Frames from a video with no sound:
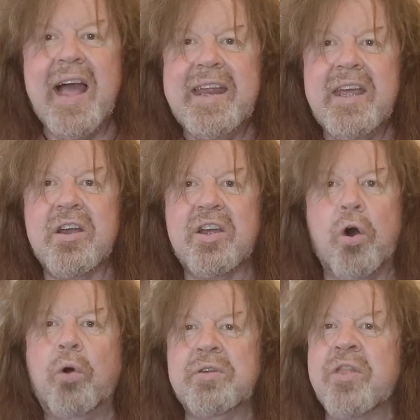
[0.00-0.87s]
Elliot
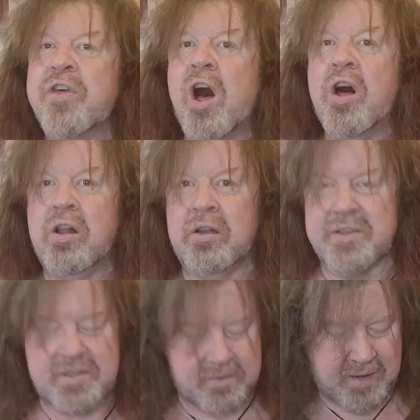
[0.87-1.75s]

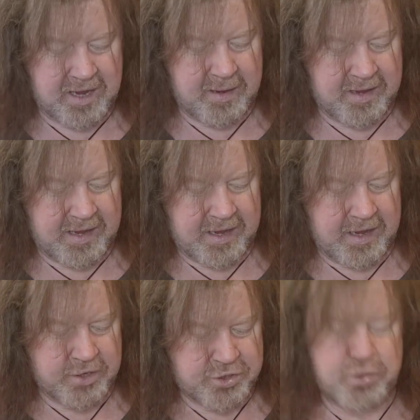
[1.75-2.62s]
Goldenthal's
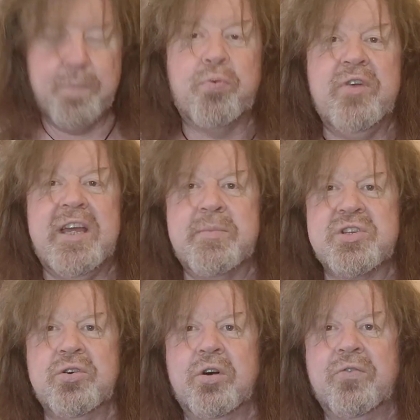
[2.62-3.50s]
Supreme
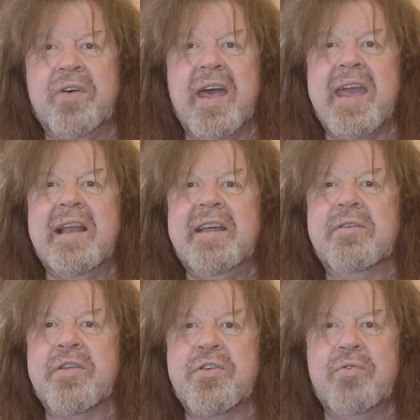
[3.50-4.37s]
Score for
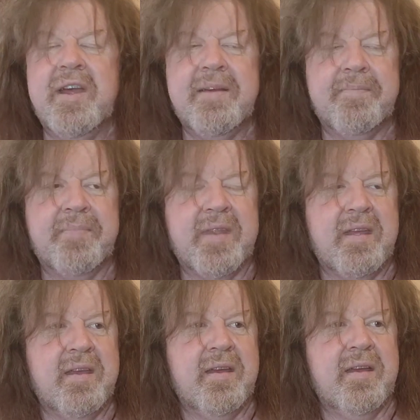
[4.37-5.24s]
Alien 3.
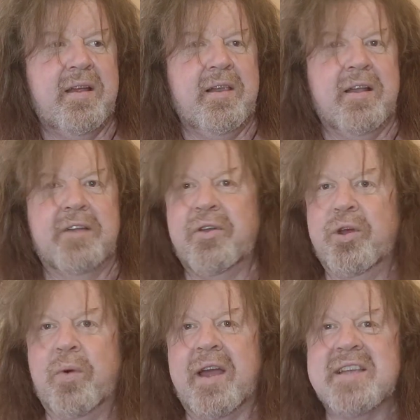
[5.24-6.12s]
I
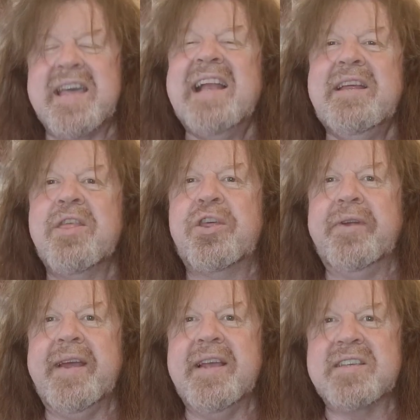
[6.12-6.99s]
don't know why, because Alien
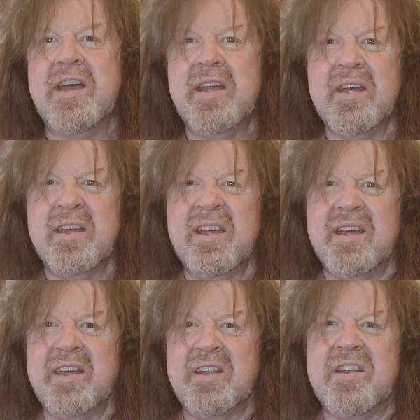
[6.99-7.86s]
3 is
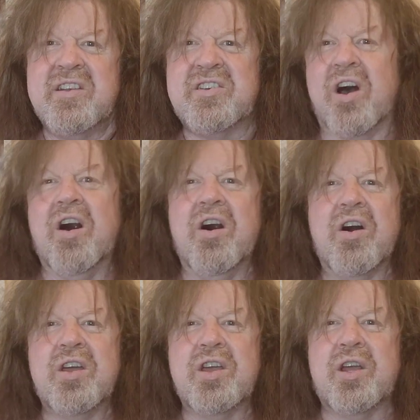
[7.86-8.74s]

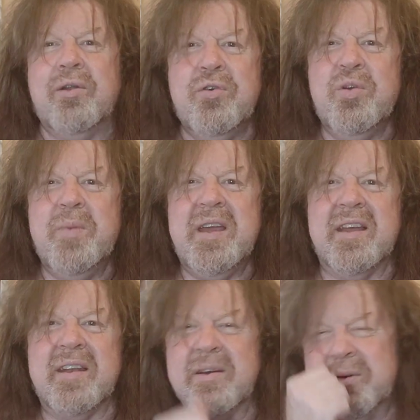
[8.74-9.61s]
dark,
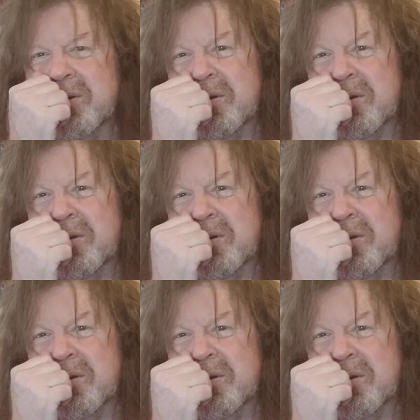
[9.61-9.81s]
gloomy, and